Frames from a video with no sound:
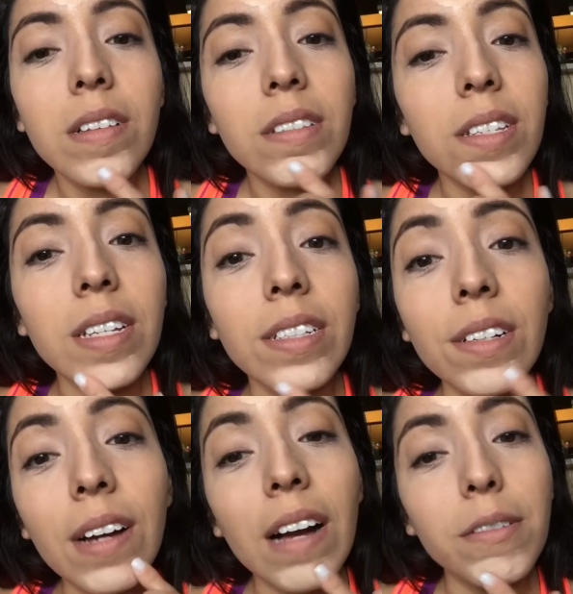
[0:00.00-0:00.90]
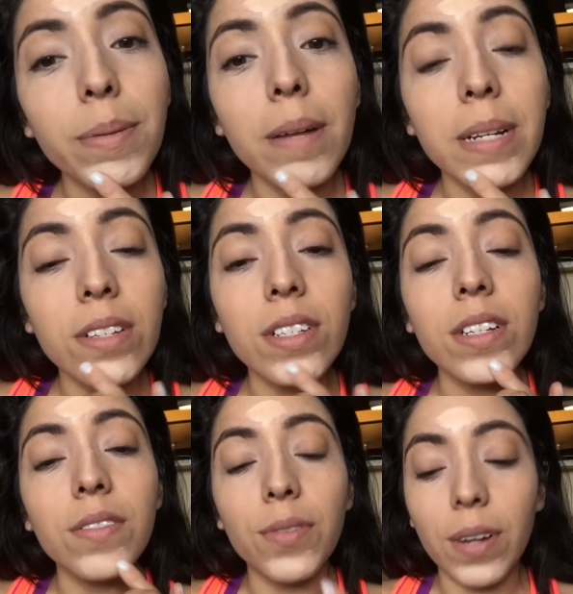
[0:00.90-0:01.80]
Since I don't have a prominent chin
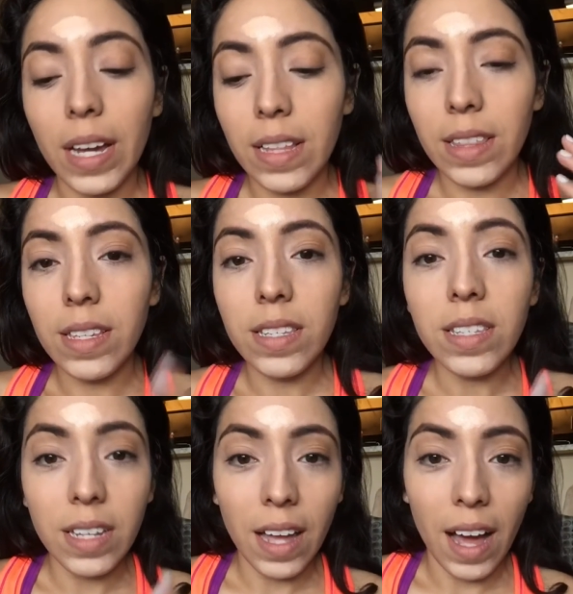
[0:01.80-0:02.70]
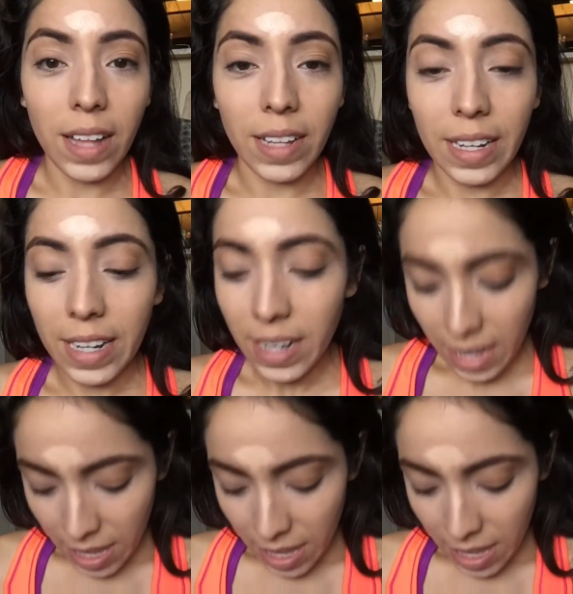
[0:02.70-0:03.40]
and forehead, this is gonna highlight it.